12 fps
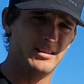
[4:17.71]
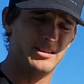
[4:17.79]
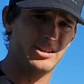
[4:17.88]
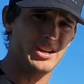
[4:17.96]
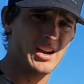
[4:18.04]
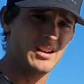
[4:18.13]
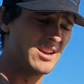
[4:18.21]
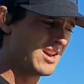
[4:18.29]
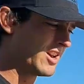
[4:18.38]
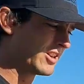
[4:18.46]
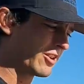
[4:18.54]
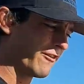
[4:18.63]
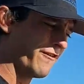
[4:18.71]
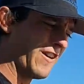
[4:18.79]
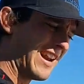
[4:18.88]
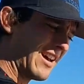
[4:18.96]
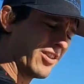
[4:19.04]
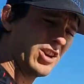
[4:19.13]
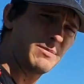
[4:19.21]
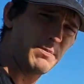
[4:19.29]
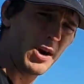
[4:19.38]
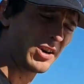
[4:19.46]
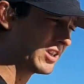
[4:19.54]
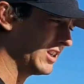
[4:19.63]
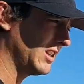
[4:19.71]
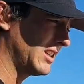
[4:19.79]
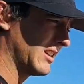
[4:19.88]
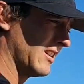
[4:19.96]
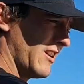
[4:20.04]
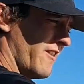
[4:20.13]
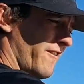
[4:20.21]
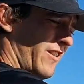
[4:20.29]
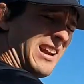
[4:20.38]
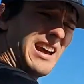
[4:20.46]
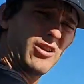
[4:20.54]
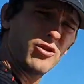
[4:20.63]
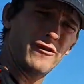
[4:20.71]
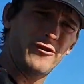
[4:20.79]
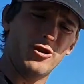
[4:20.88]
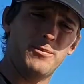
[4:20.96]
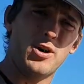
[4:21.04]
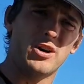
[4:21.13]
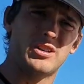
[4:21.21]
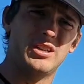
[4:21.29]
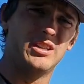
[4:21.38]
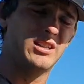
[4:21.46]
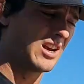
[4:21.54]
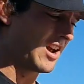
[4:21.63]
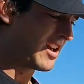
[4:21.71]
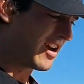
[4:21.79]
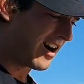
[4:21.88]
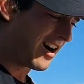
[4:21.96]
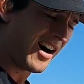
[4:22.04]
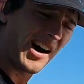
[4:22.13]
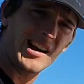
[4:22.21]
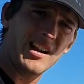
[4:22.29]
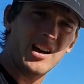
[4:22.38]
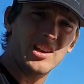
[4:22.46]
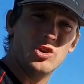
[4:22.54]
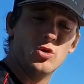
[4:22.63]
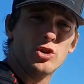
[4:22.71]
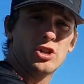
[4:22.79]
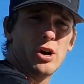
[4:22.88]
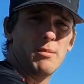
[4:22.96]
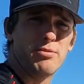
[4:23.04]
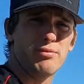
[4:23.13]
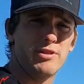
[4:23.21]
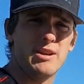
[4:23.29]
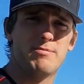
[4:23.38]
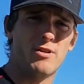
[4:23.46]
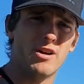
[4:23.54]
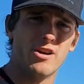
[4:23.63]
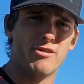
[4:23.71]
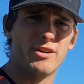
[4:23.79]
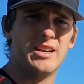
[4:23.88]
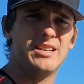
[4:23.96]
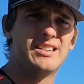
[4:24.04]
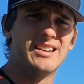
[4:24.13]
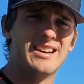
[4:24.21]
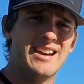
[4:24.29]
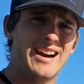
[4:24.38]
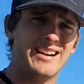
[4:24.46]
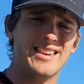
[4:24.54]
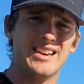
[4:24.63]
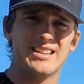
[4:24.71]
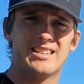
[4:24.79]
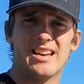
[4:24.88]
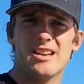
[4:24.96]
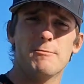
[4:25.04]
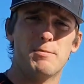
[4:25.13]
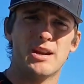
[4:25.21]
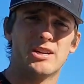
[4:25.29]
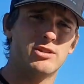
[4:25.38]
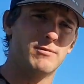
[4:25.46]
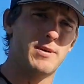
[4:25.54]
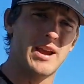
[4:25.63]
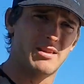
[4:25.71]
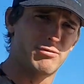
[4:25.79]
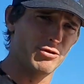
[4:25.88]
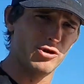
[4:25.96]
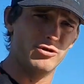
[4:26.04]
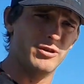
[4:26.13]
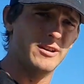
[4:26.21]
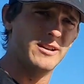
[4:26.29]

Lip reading: Okay, so fill out those boxes, fill out all 4 boxes, highlight your top 3 priorities, and then send a picture back through.